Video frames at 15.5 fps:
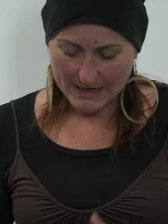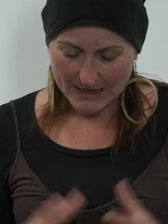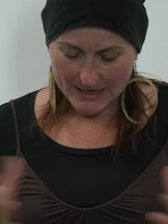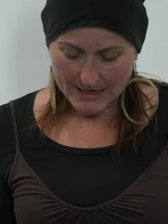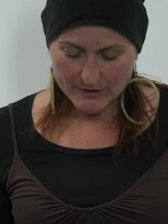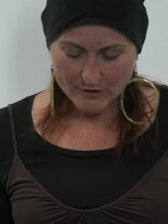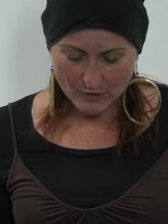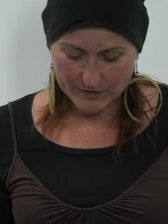
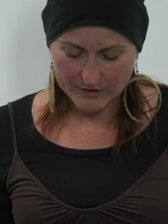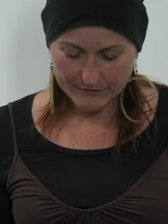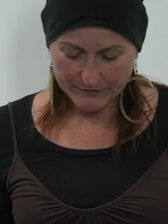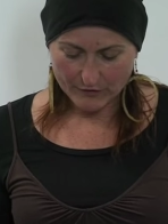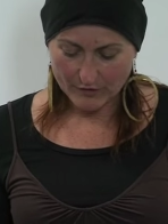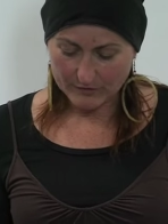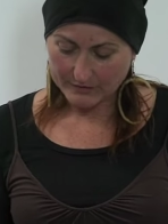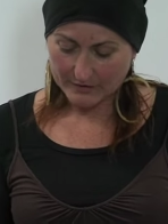in order
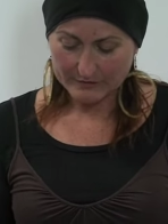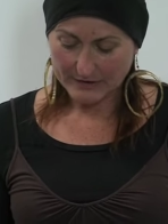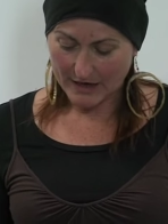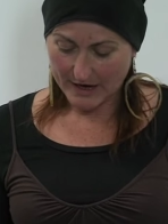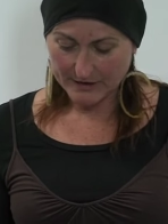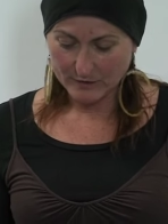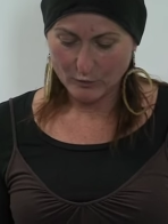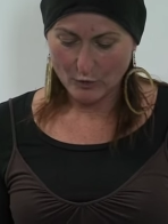for the
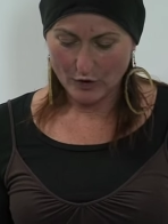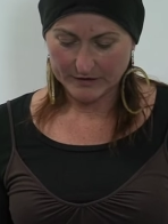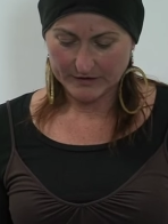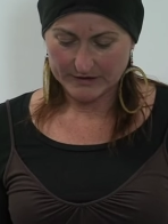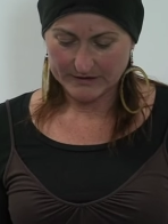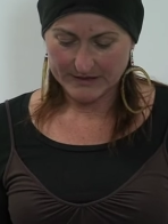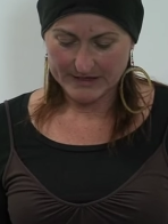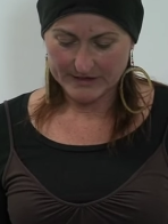kind of work
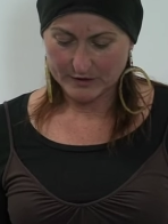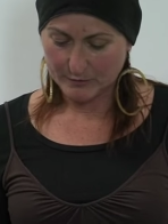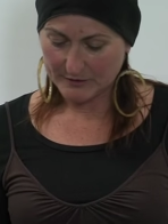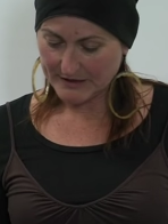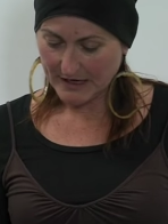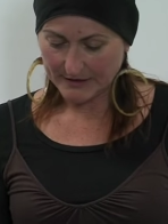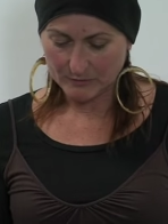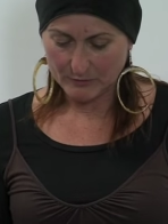that needs to be
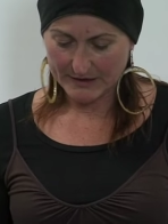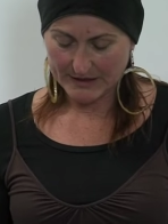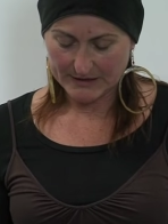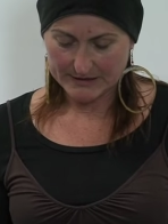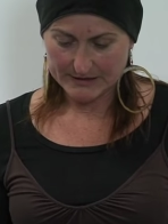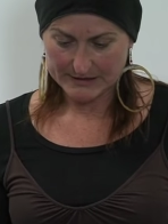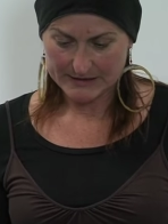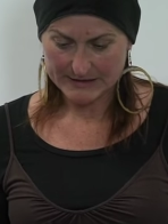done, and we
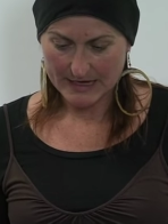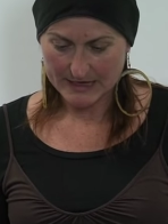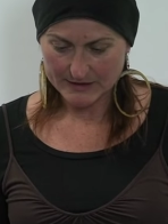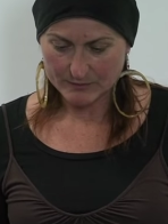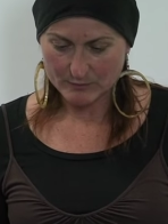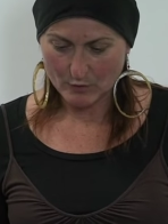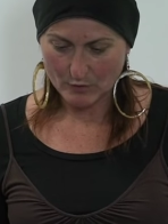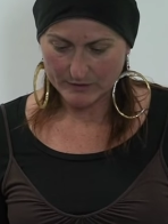can
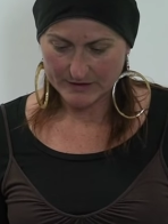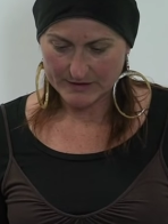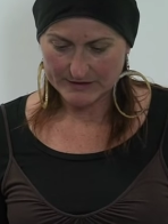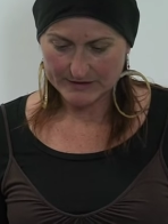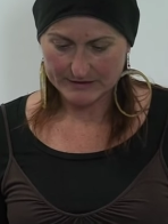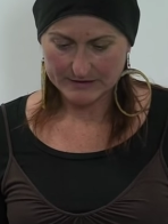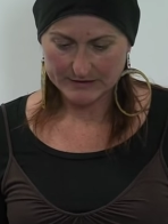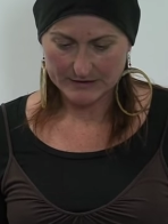discuss more of
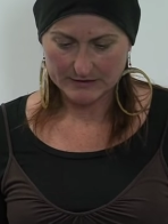this in,